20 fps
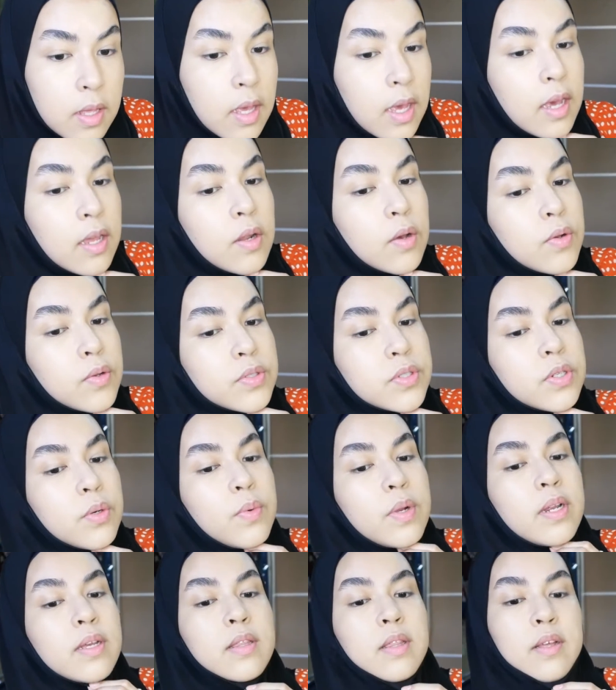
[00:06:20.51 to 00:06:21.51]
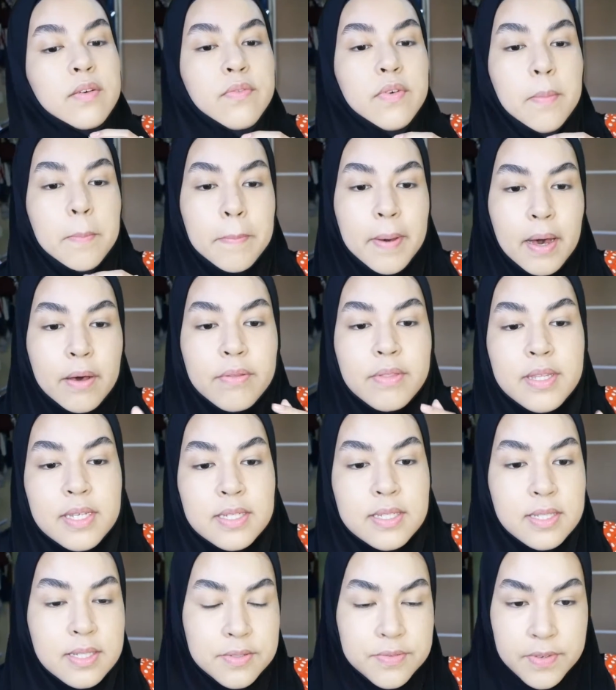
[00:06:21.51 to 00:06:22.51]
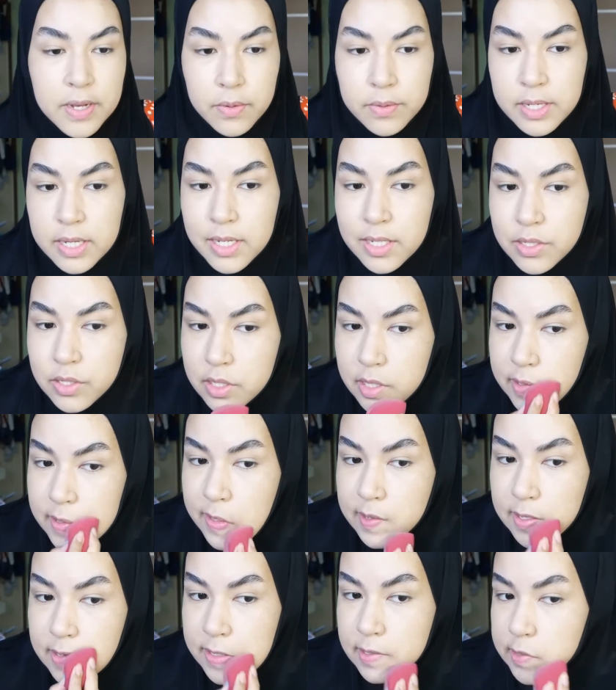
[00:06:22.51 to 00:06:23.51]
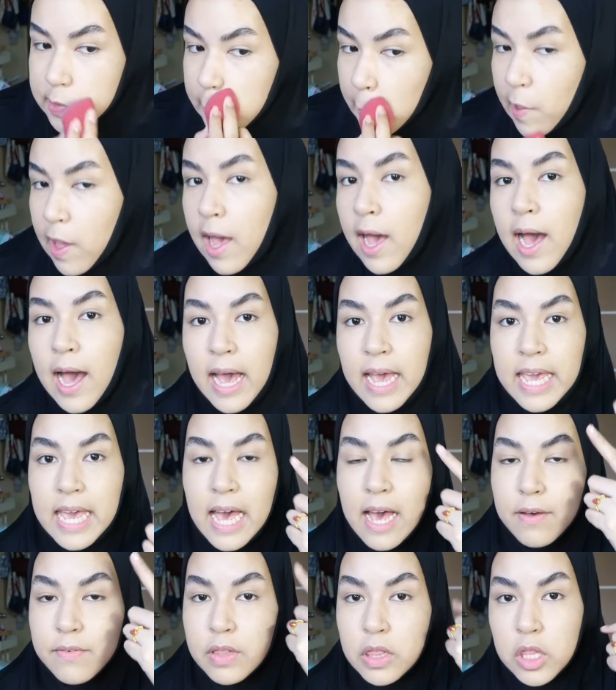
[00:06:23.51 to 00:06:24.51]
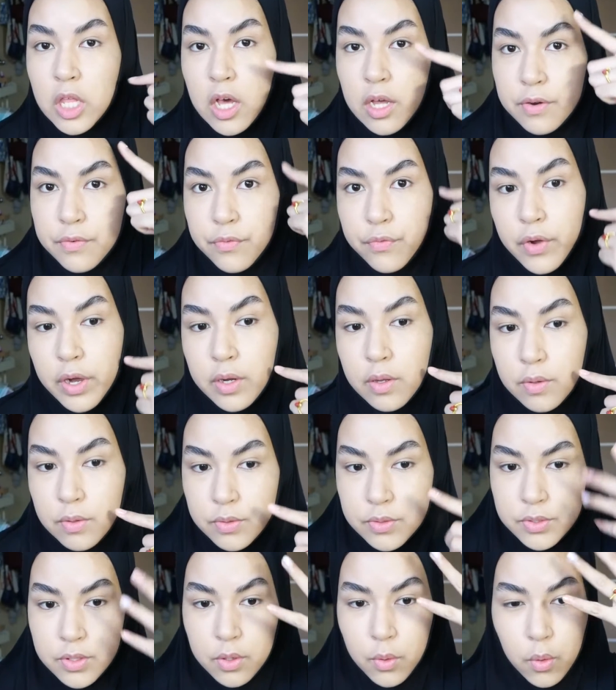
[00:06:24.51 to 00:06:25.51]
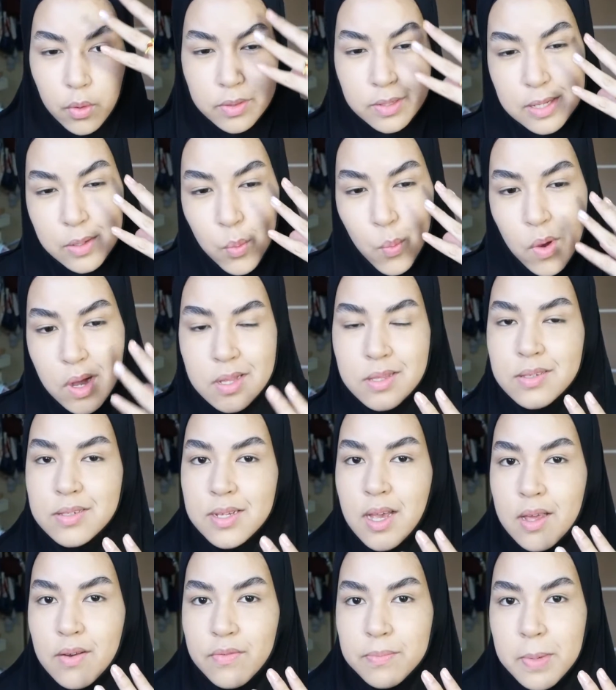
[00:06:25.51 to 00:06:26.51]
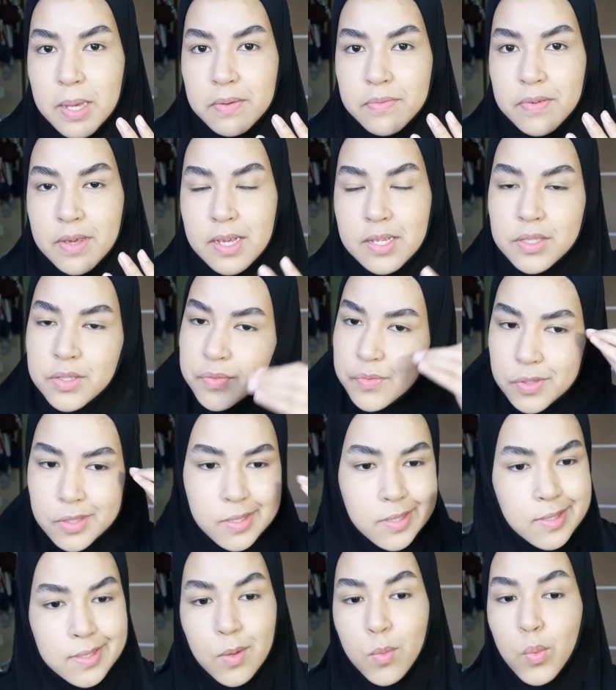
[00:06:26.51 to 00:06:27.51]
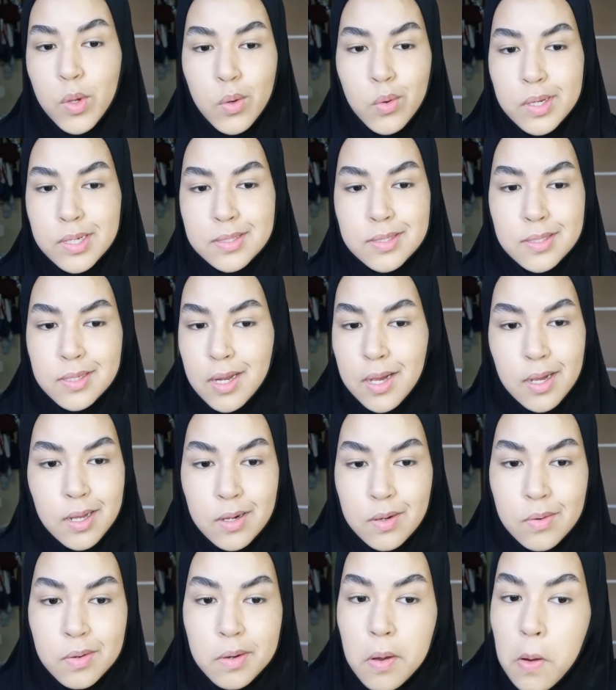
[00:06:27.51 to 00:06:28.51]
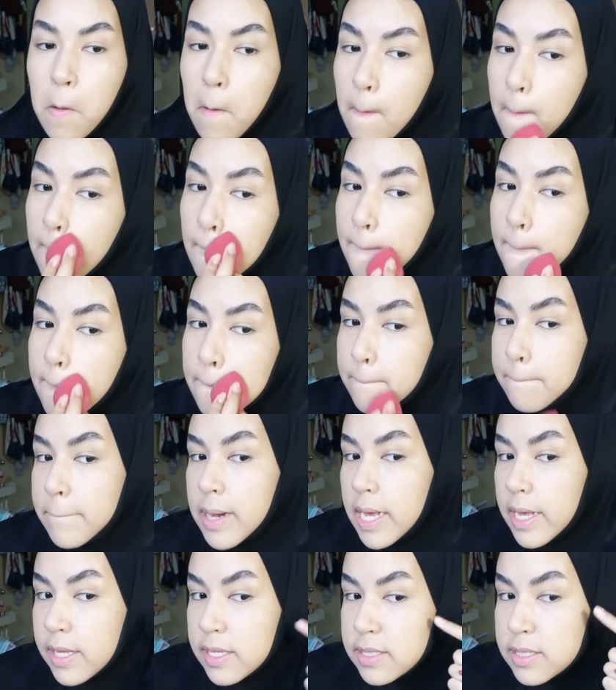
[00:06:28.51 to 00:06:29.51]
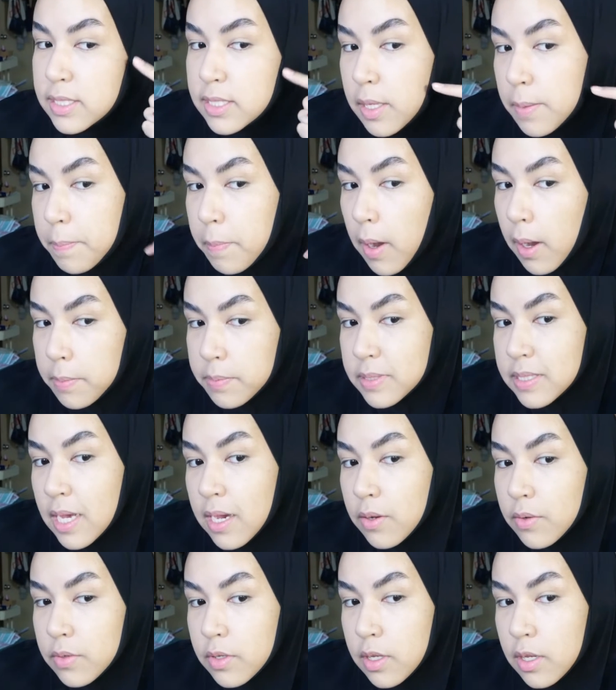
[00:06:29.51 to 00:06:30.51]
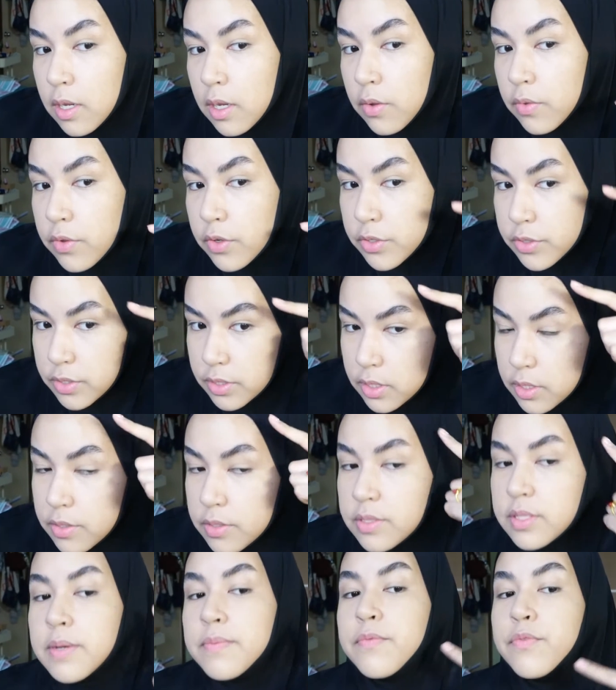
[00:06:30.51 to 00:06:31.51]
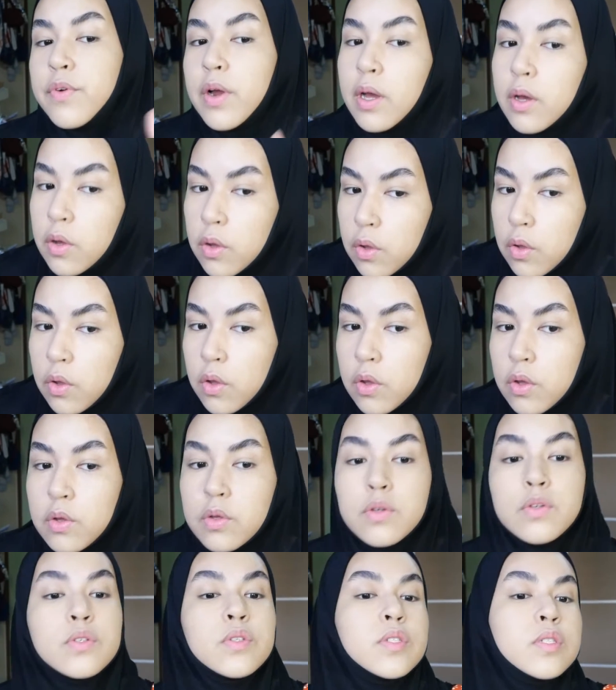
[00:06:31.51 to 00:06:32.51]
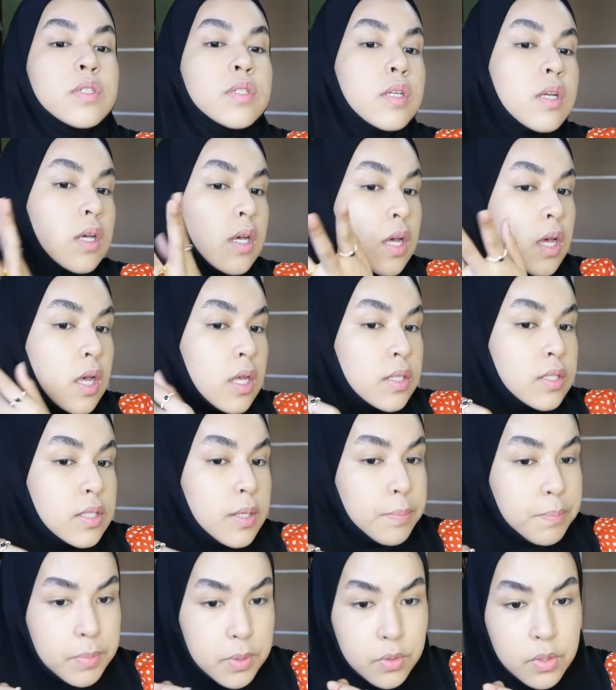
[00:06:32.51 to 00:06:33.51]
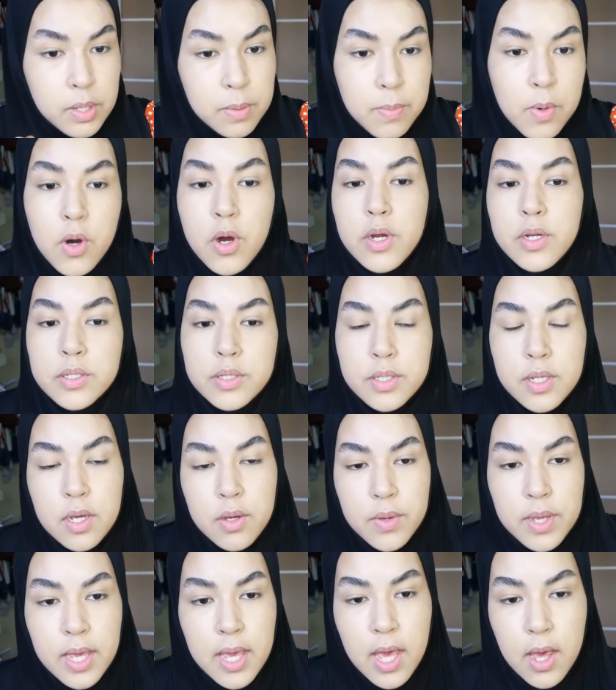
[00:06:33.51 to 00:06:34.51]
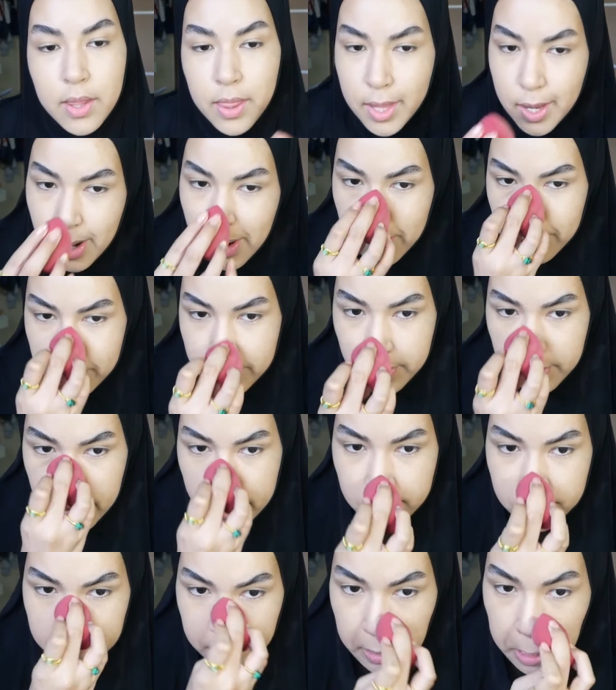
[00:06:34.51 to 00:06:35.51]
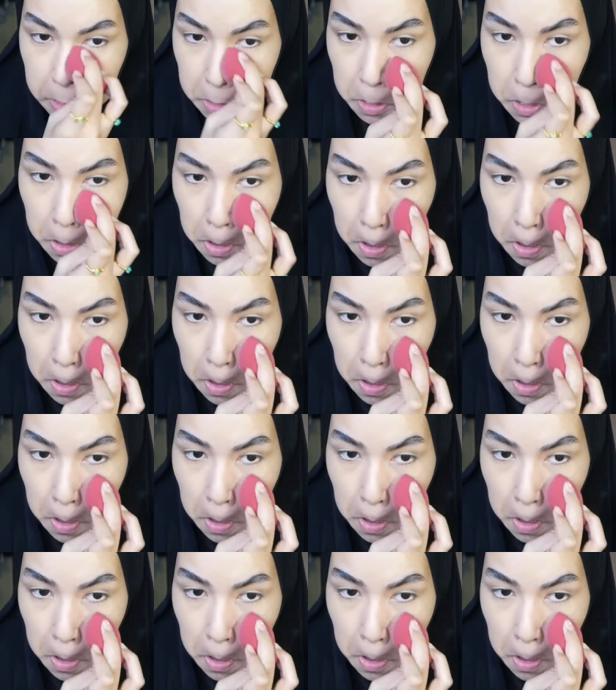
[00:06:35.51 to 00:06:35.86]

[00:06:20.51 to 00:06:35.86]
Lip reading: And also what I love about this foundation is I have a lot of freckles on only one side of my face for some weird reason, I don't know. But it still pops out, you know, there's still some freckles, some beauty marks going out there, so it's fine.